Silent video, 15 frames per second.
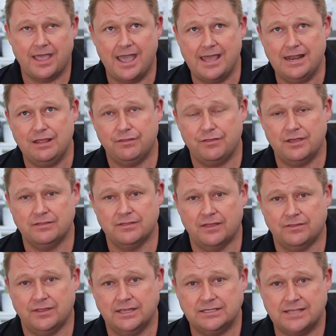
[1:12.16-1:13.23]
Anything
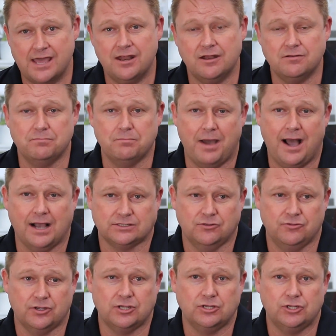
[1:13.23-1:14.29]
that the tenant marks
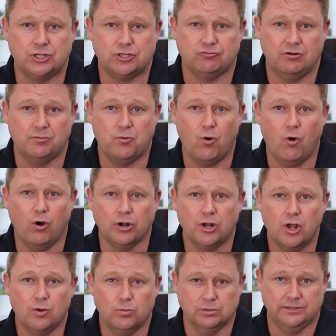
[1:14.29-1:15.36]
on the condition report
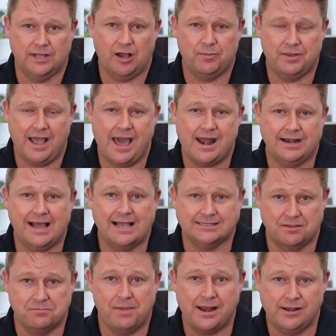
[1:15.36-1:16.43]
will now be added as
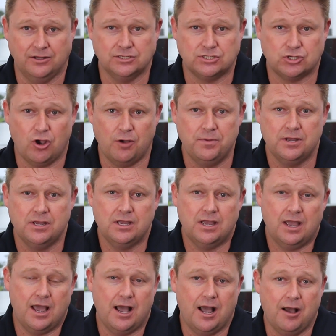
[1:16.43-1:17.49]
a maintenance job,
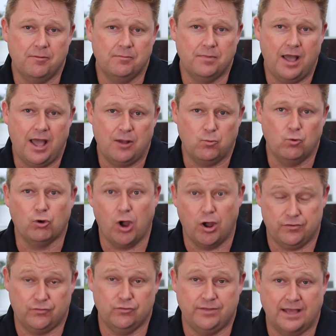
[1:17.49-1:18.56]
and we'll
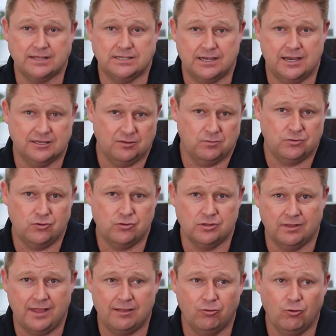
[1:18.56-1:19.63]
go through that together with you, the
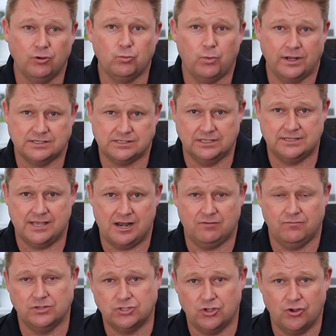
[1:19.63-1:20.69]
landlord, once the
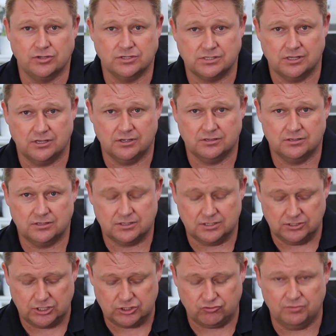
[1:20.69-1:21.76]
tenant returns the
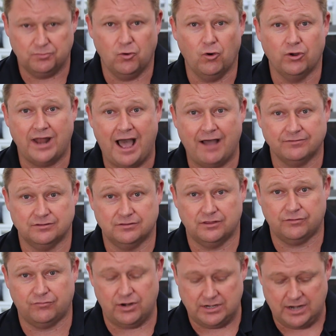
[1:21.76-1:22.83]
condition report after the
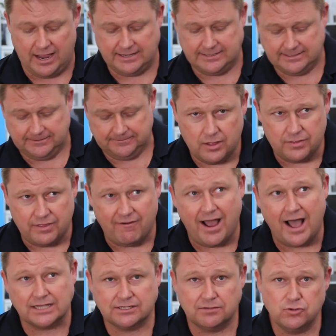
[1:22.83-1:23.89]
3 days. There
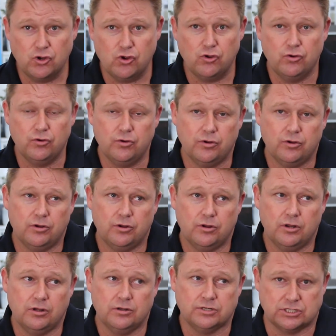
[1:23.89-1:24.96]
are some new
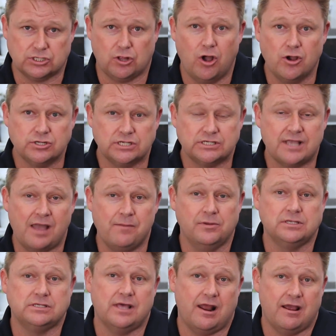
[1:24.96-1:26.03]
disclosure
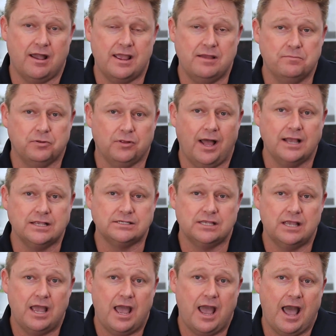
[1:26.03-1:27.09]
statements that are in place,
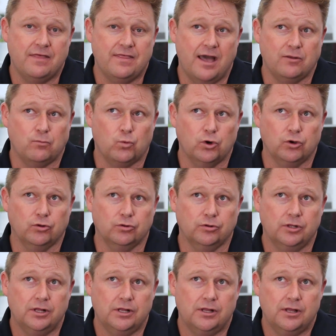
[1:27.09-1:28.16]
and that
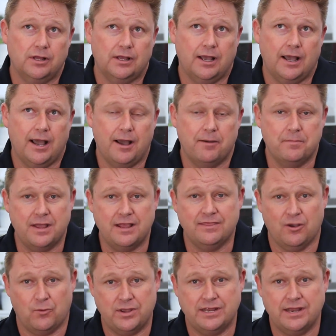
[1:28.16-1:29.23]
will mean
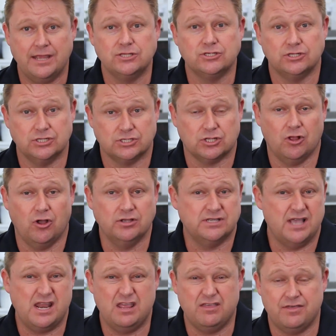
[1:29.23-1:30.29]
that we need to disclose
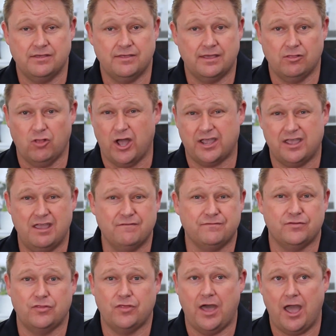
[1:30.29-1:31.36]
anything like
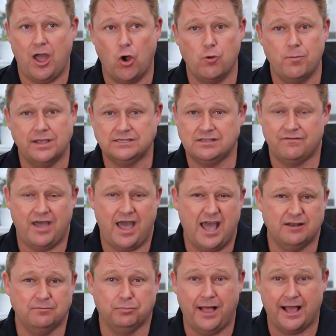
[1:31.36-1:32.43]
if the home has ever
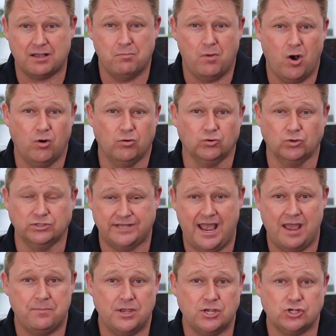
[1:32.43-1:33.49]
had black mold or
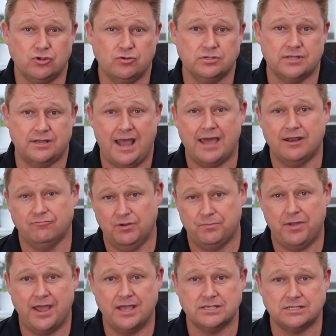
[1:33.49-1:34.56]
damp issues and had
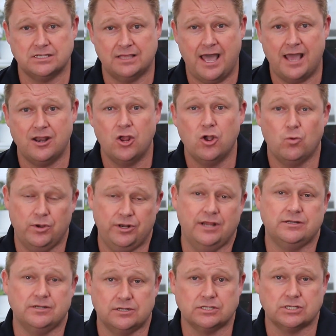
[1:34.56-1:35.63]
repairs to that, we
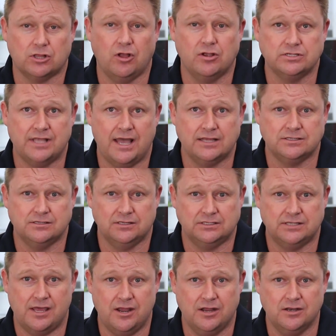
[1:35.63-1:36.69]
need to disclose that to the
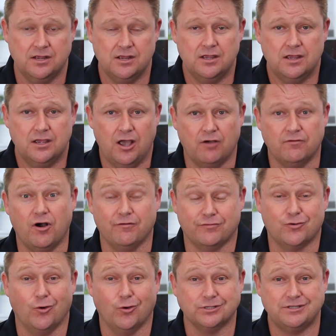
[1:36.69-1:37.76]
tenant. Of
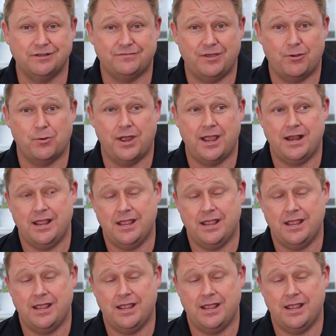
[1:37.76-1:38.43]
course, if there were